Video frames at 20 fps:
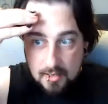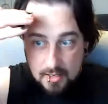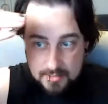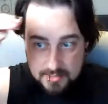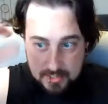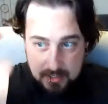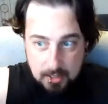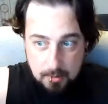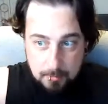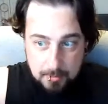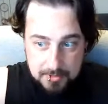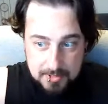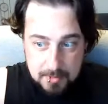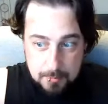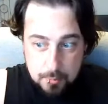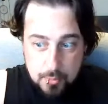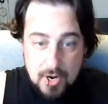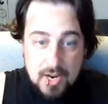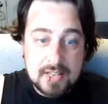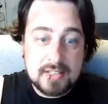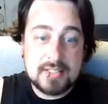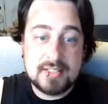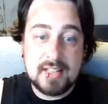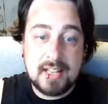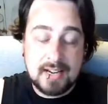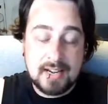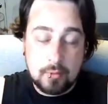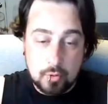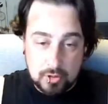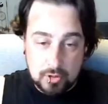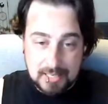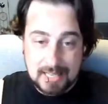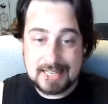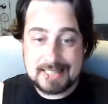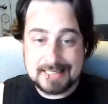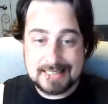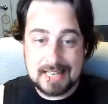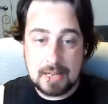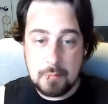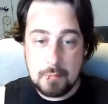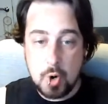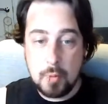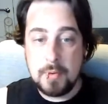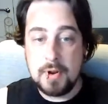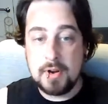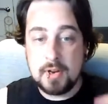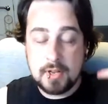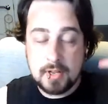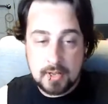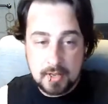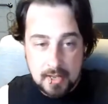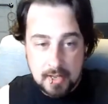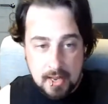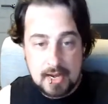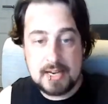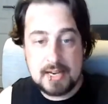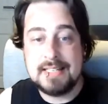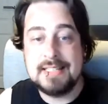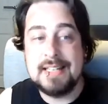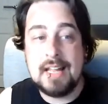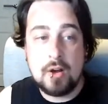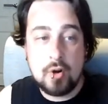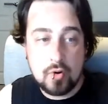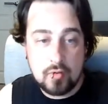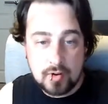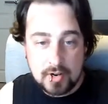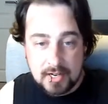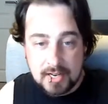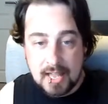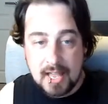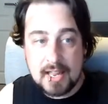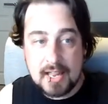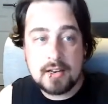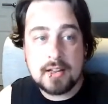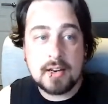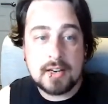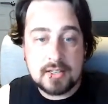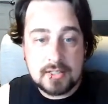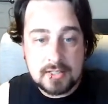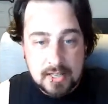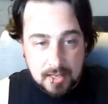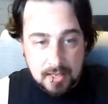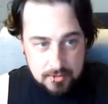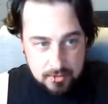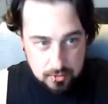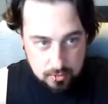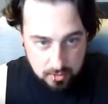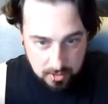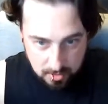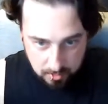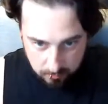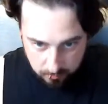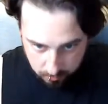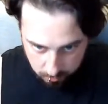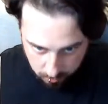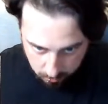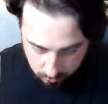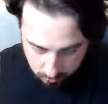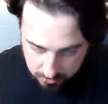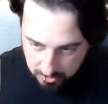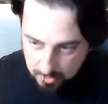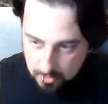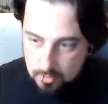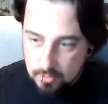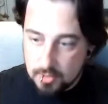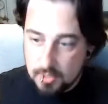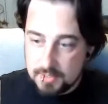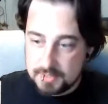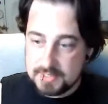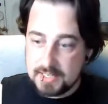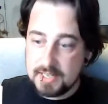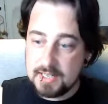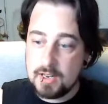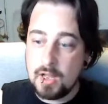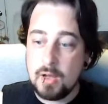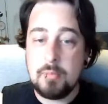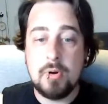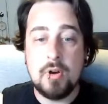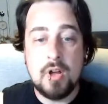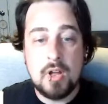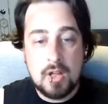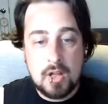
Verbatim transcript: I take a couple of deep breaths and I relax in that moment. And then I start over again and I start to kind of go, okay, I'm going to stand up.